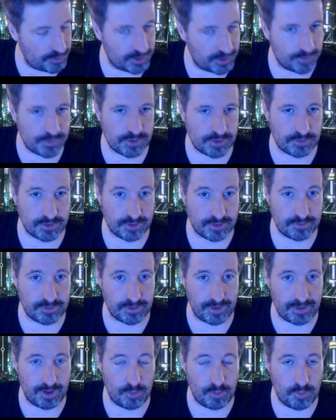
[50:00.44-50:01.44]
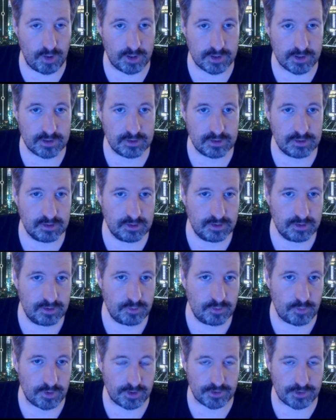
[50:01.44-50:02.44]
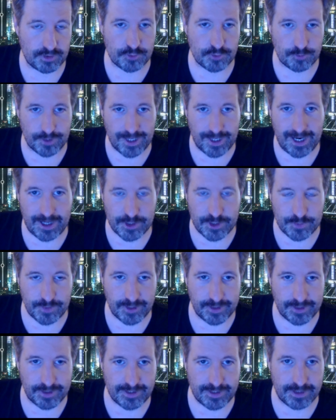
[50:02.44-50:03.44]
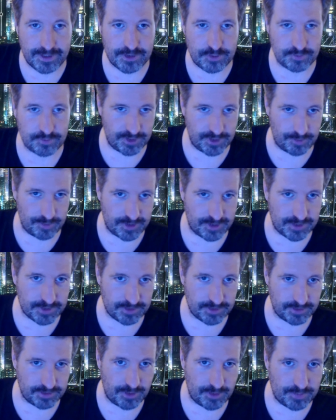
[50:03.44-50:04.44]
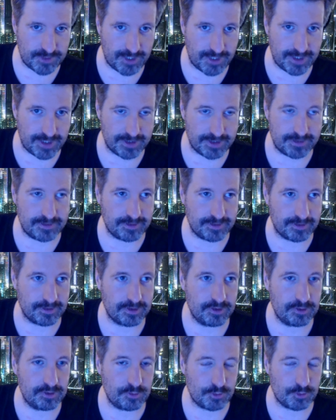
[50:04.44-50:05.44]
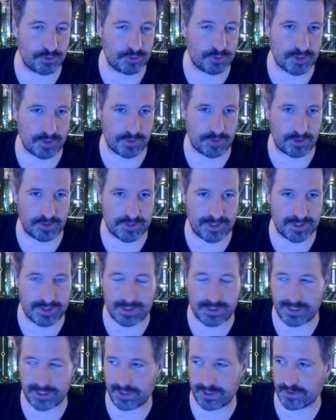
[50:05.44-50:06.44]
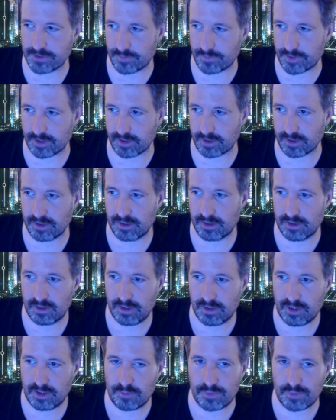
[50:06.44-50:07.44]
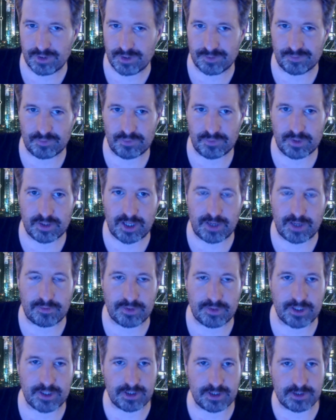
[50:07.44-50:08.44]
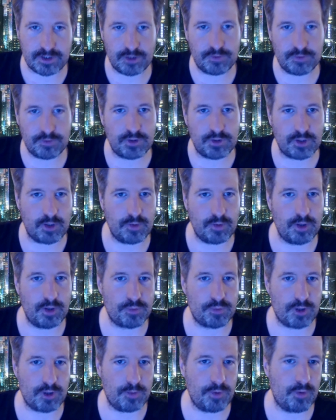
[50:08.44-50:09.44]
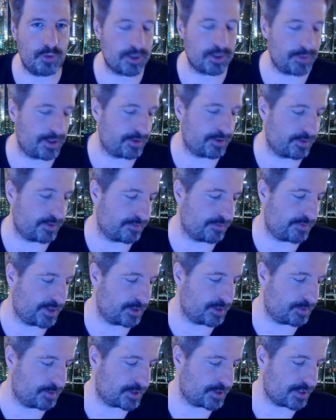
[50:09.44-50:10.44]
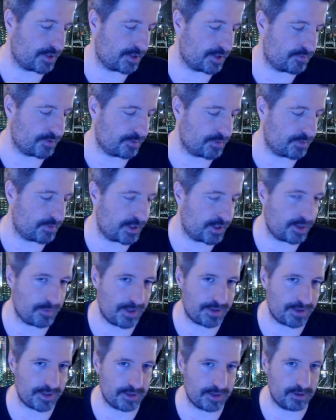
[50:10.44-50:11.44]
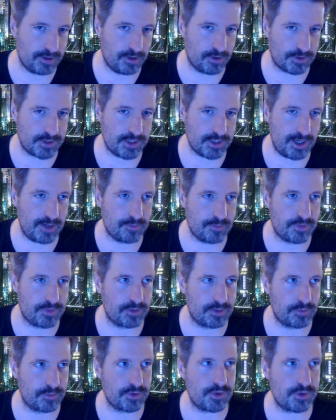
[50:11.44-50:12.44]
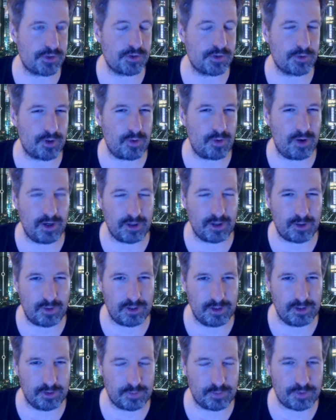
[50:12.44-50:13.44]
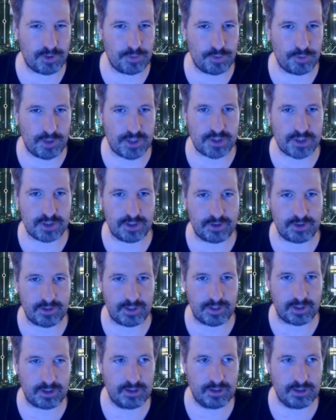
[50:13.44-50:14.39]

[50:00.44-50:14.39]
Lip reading: it. I'm still trying to figure out what, whether I'll just rehash my Tanzu for Dummies and update it, or do something on TCE or something. But that idea of doing a proper one about availability, I've been thinking about that a long time, but it will also require quite a lot of preparation, I think.